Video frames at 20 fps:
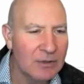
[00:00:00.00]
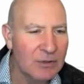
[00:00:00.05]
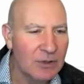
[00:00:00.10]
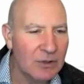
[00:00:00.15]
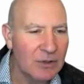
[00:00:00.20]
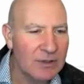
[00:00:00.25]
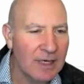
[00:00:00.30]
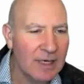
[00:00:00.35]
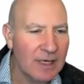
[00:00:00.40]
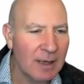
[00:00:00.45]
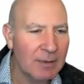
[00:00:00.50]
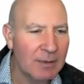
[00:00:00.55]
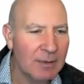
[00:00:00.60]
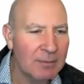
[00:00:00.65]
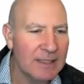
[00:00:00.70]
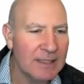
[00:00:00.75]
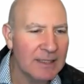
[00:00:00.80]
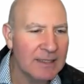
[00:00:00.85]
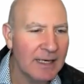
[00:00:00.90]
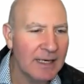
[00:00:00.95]
just come and
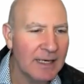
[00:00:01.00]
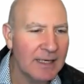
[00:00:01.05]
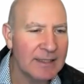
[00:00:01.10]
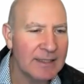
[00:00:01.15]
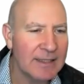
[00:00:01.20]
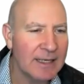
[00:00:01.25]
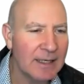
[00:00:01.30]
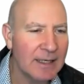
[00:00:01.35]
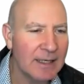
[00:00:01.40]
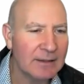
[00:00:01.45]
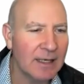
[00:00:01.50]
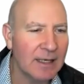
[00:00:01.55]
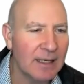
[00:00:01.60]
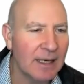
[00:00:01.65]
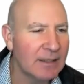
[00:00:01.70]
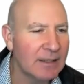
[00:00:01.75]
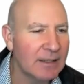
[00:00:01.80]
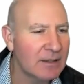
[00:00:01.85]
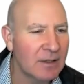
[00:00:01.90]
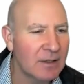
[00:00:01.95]
maintain it here,
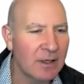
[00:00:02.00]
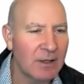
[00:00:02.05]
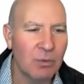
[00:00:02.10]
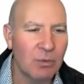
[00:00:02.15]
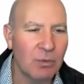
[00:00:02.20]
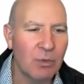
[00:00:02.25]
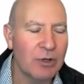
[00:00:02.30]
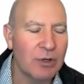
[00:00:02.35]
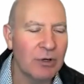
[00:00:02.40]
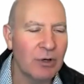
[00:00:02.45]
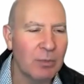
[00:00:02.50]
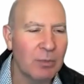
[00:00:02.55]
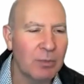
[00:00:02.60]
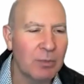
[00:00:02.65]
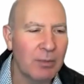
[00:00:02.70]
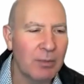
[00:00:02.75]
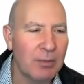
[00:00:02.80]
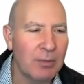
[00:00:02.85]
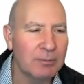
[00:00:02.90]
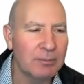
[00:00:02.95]
and it's going to work, no
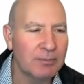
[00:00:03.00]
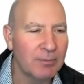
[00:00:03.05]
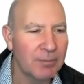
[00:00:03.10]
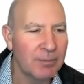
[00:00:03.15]
problem.